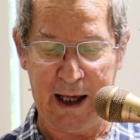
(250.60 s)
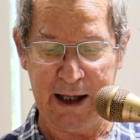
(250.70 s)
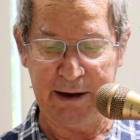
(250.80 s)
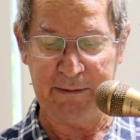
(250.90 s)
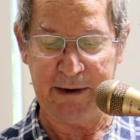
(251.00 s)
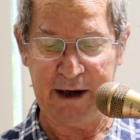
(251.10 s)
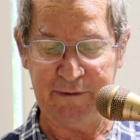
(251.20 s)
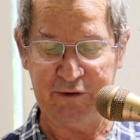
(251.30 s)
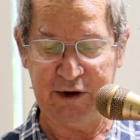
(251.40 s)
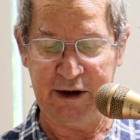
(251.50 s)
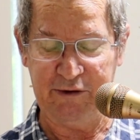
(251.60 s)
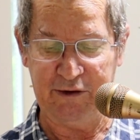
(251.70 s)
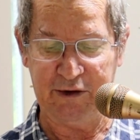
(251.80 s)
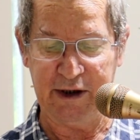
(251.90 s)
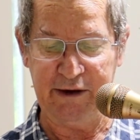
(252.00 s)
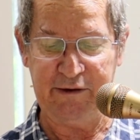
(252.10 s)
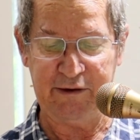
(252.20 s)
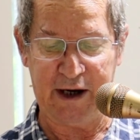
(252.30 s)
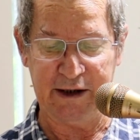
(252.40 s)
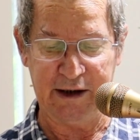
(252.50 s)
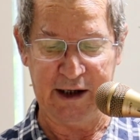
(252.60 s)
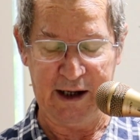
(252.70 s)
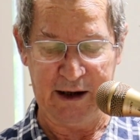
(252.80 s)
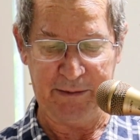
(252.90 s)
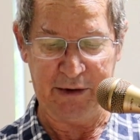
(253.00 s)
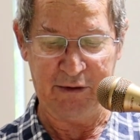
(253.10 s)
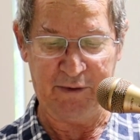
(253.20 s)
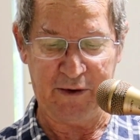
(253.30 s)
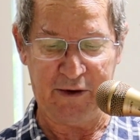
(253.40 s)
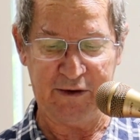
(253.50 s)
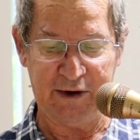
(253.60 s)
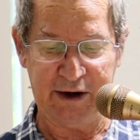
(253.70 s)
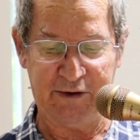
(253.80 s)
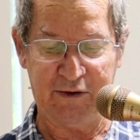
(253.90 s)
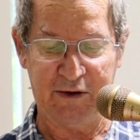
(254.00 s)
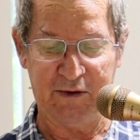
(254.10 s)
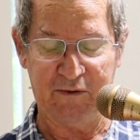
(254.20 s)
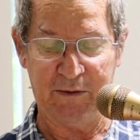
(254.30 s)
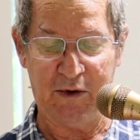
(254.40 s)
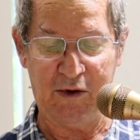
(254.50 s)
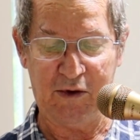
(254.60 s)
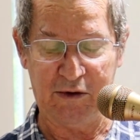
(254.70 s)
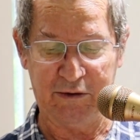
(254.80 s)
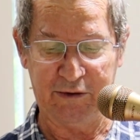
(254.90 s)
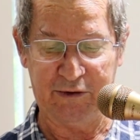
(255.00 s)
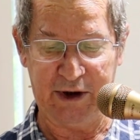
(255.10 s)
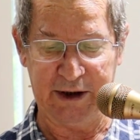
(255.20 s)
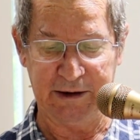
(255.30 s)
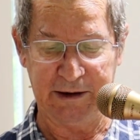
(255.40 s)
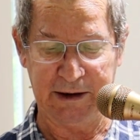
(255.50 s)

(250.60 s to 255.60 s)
And the blood of Jesus, his Son, purifies us from all sin.